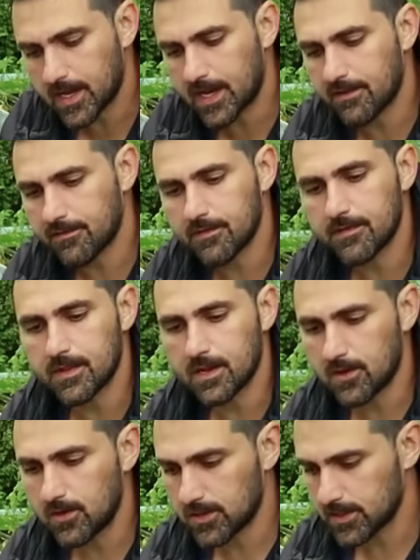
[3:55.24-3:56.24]
have the
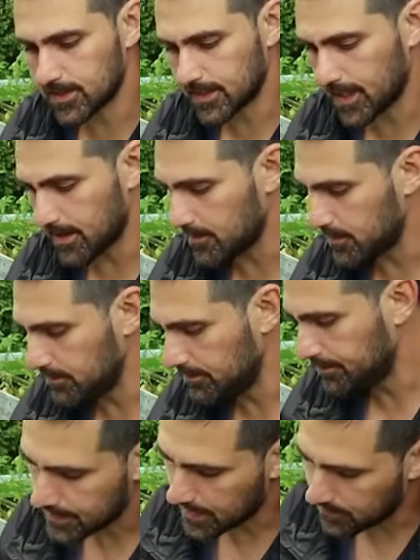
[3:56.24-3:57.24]
longest cable.
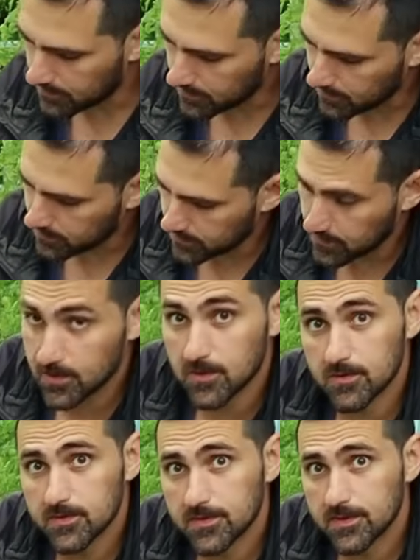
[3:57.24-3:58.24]
That one also
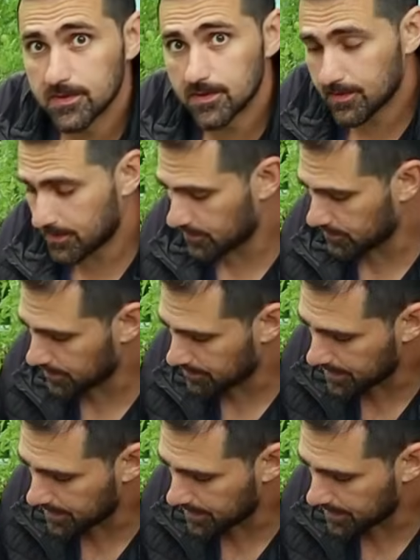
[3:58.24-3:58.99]
goes through the